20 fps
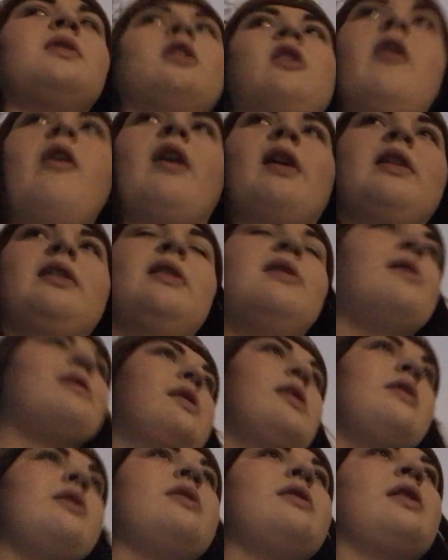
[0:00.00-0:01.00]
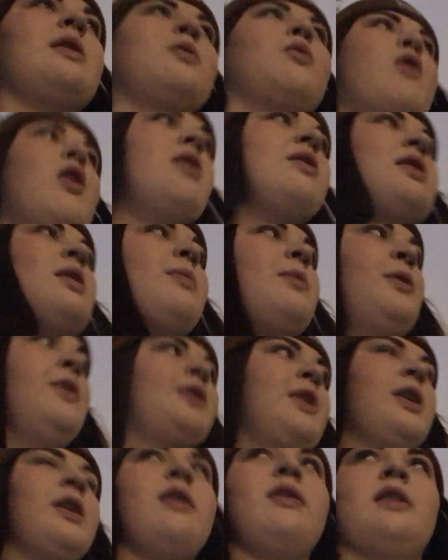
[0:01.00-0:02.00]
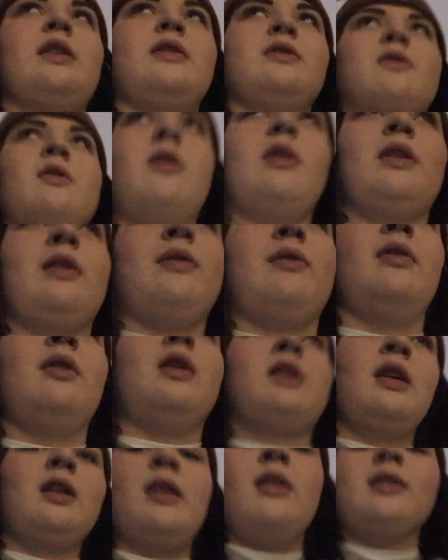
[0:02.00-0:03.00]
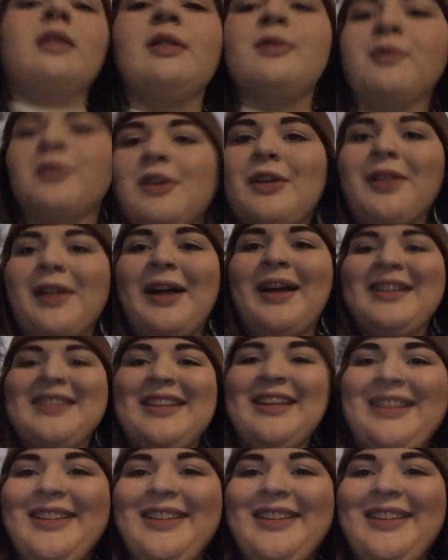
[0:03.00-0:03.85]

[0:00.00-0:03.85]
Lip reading: I literally just like walked up on the cathedral and didn't realize it.